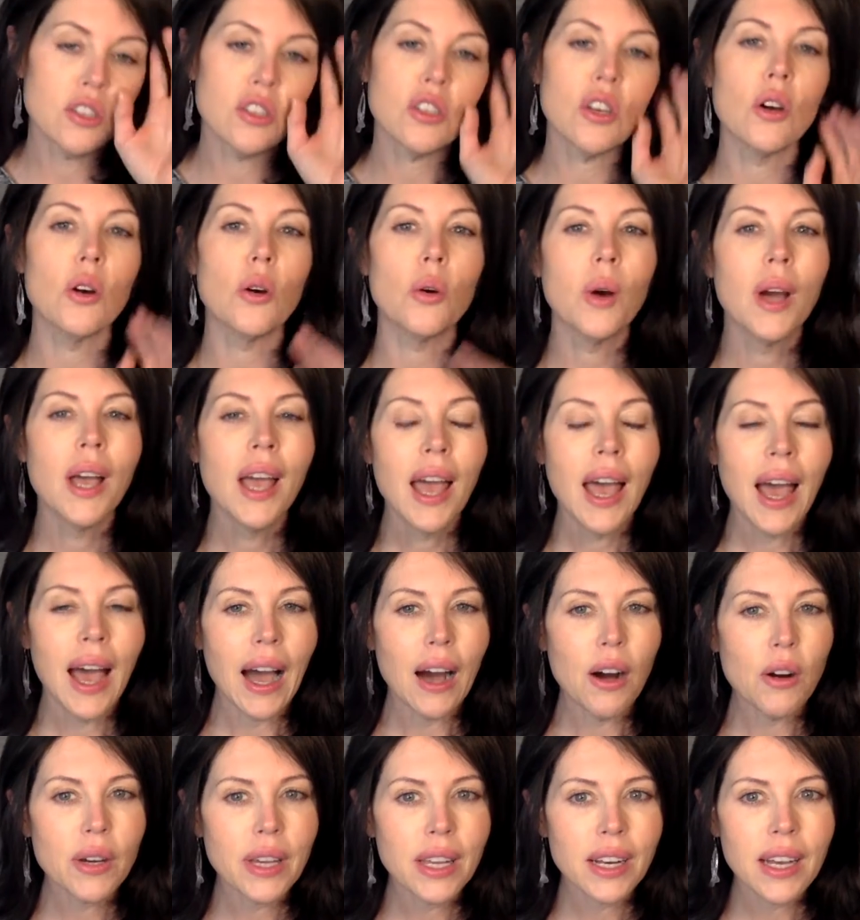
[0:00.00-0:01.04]
So
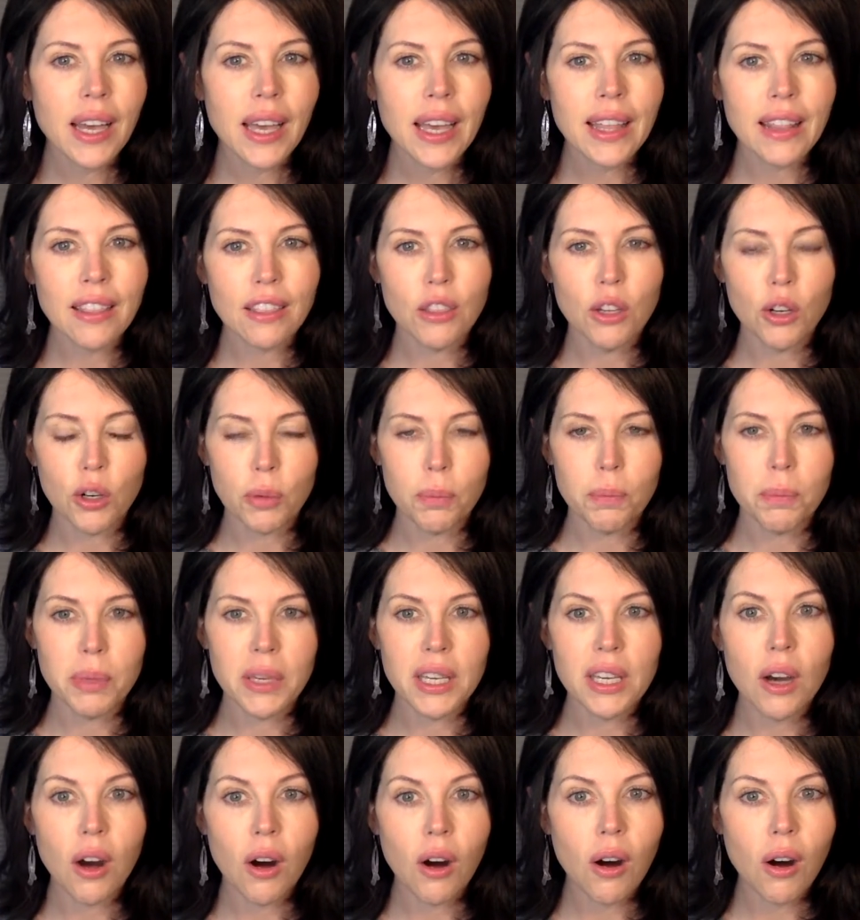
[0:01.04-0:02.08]
how can I look
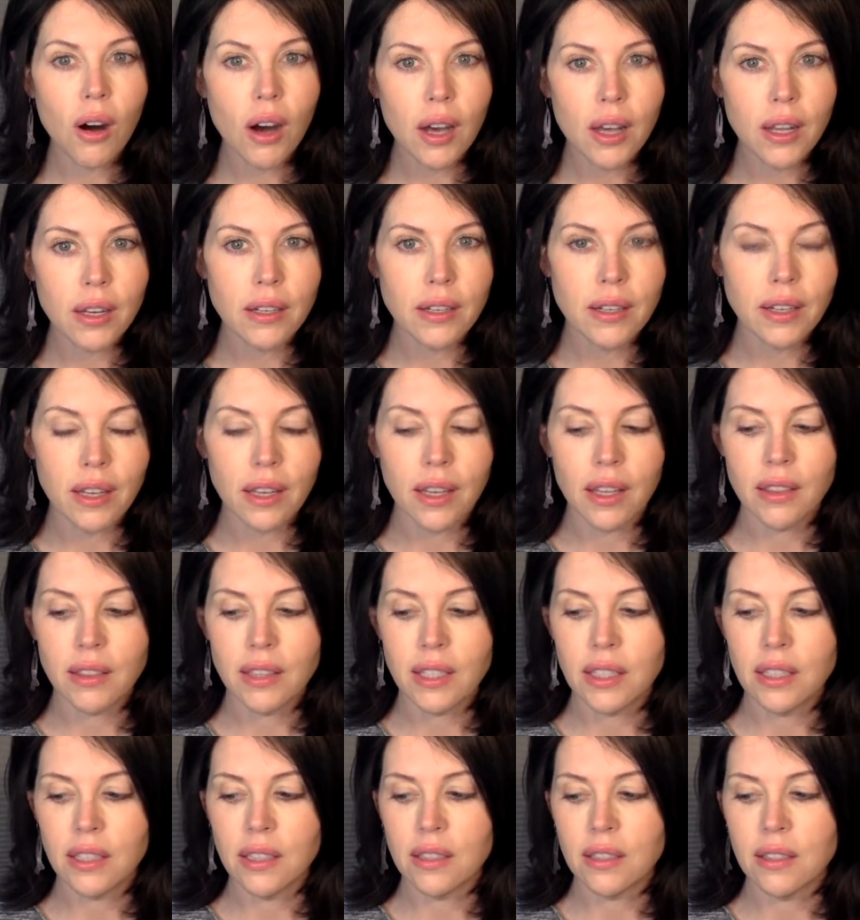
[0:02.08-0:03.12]
beyond
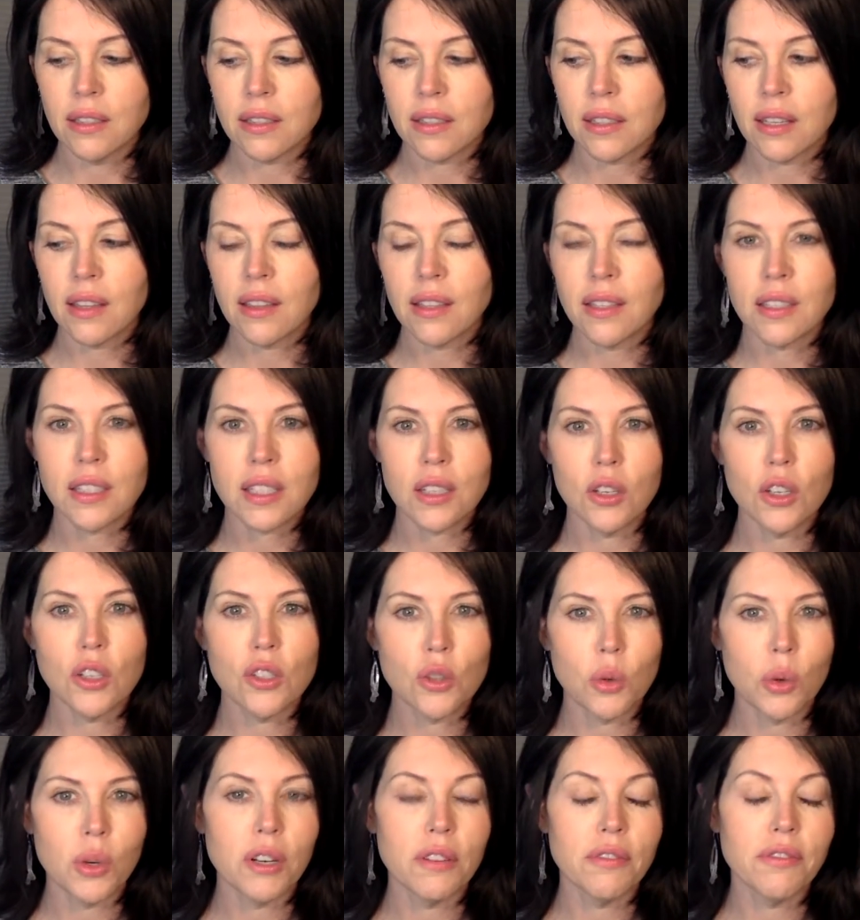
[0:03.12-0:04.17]
this
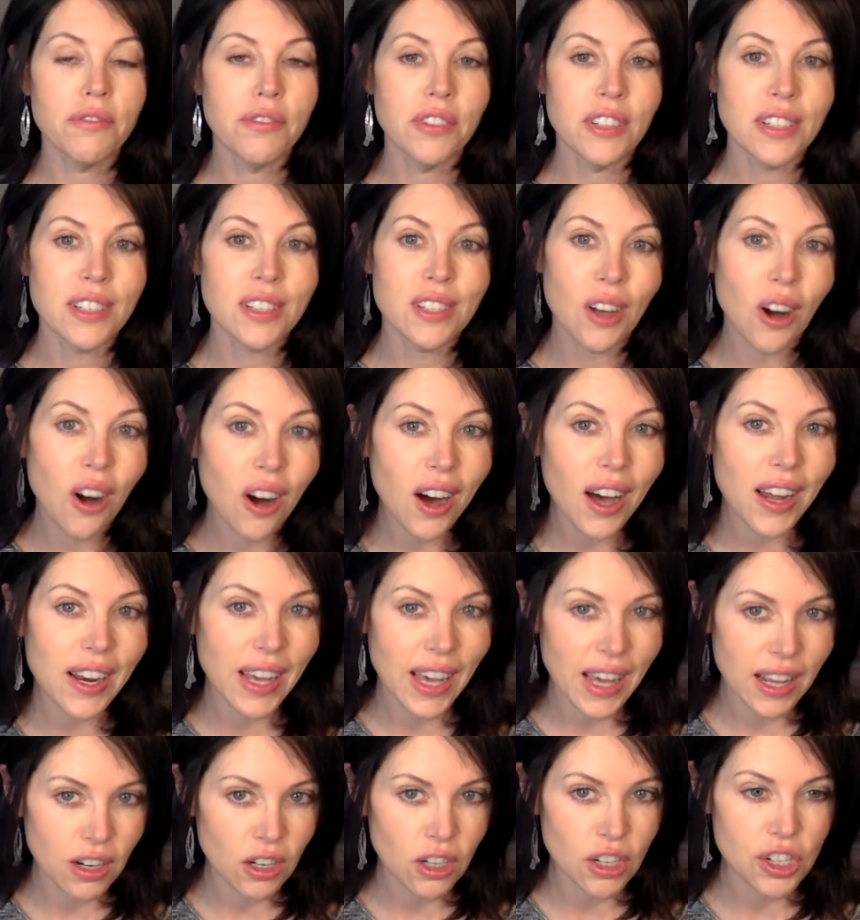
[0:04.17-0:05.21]
sort of facade
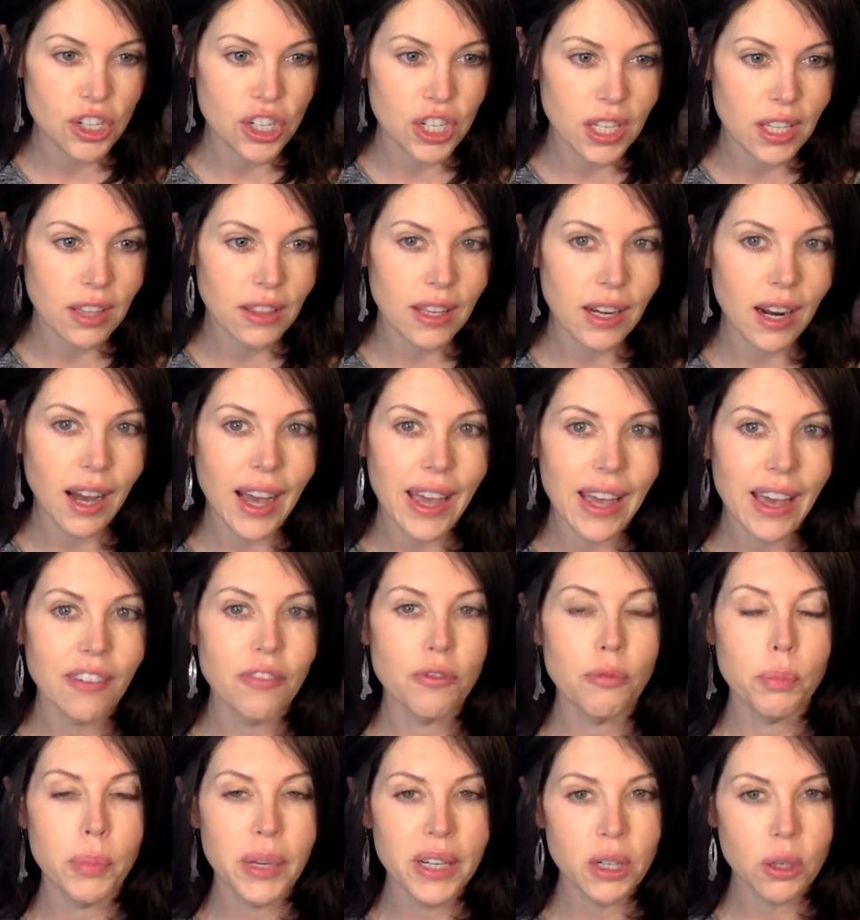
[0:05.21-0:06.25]
energy that I
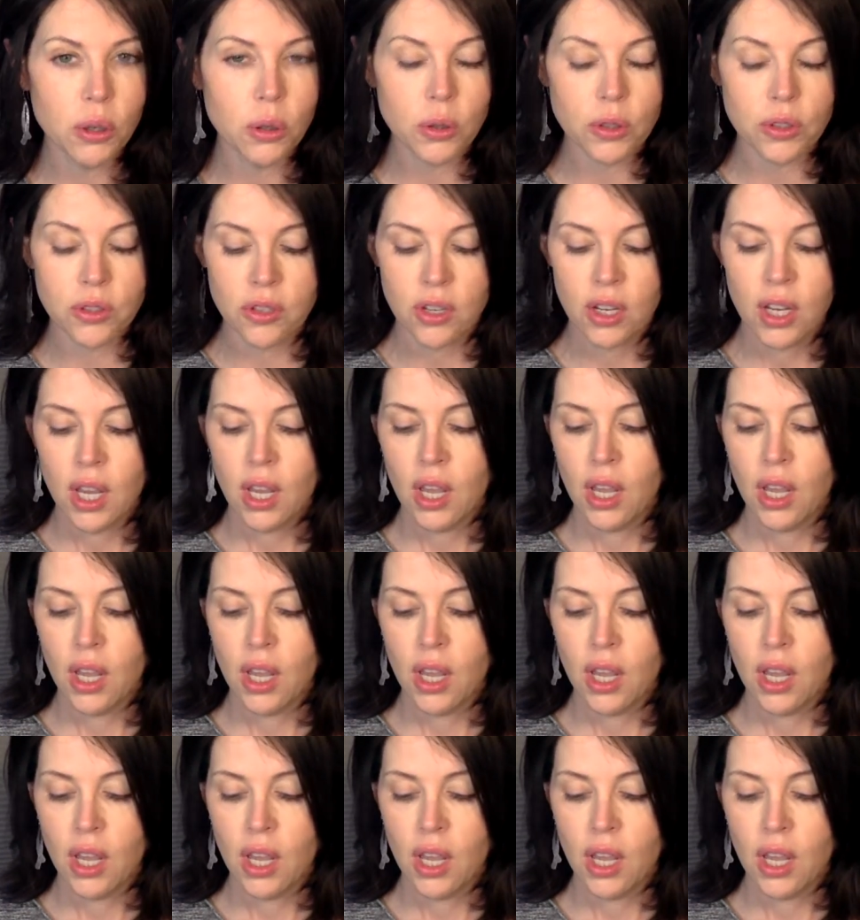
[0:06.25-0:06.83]
have built?